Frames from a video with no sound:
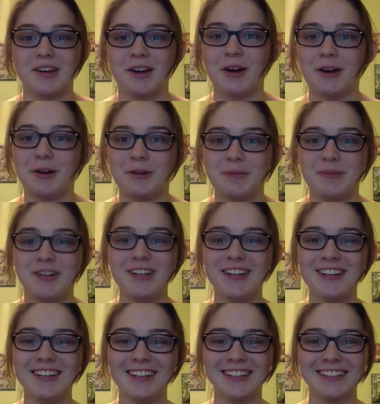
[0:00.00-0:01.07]
Um,
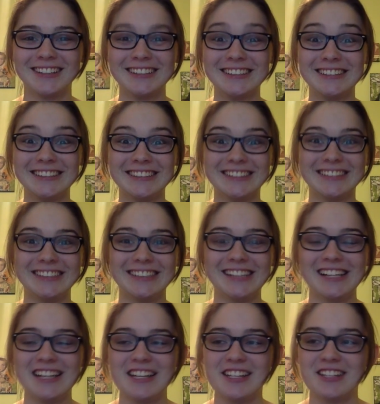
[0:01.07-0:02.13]

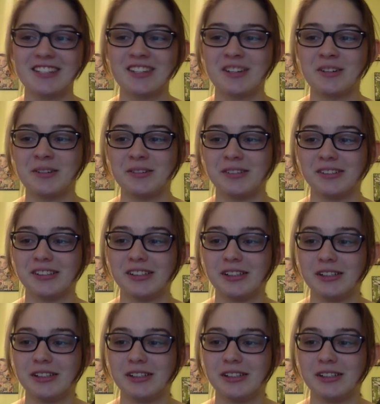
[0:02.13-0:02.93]
so